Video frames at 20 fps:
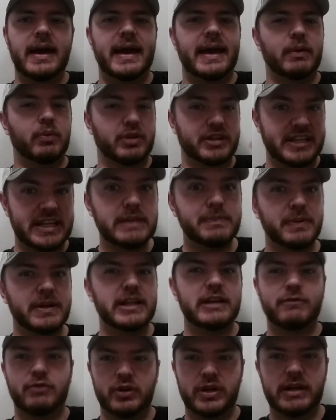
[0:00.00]
and we're keeping
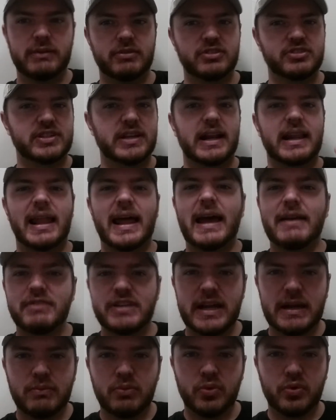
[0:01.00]
it forever. It's got a
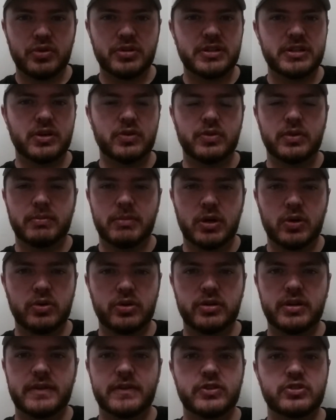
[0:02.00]
lifetime warranty on the
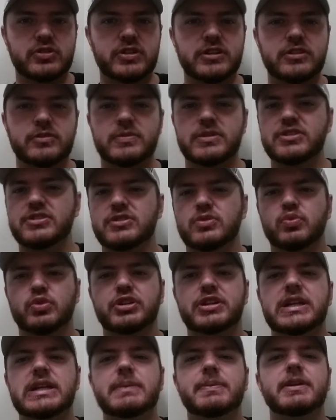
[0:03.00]
motor and the transmission.
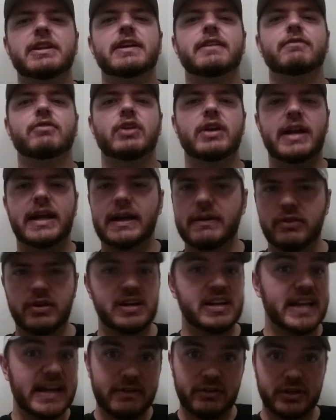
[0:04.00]
We're keeping it forever,
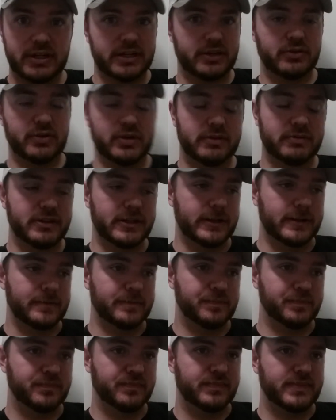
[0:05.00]
never getting rid of it.
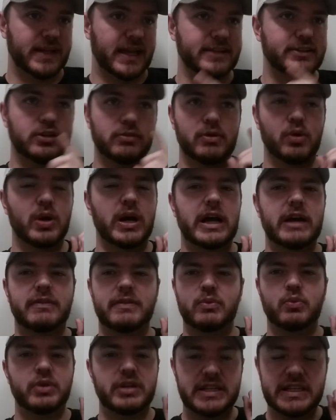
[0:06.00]
I told my wife
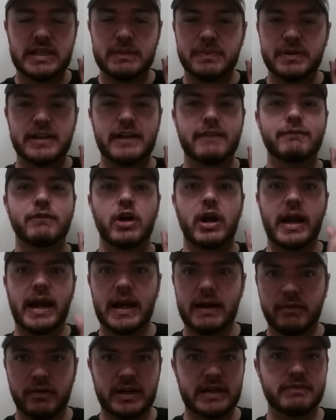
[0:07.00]
we're keeping it
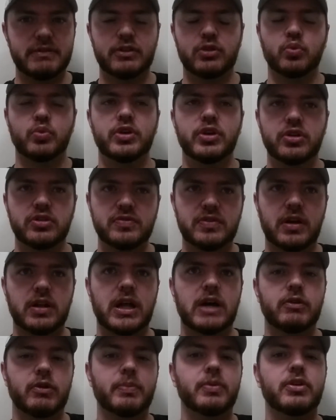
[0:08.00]
forever. Even if the wheels fall
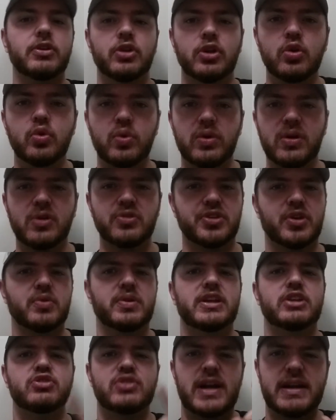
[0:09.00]
off, we're putting new wheels on
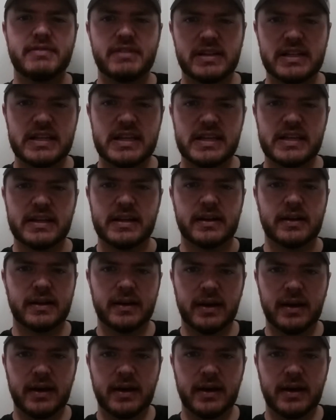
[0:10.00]
it and driving it again.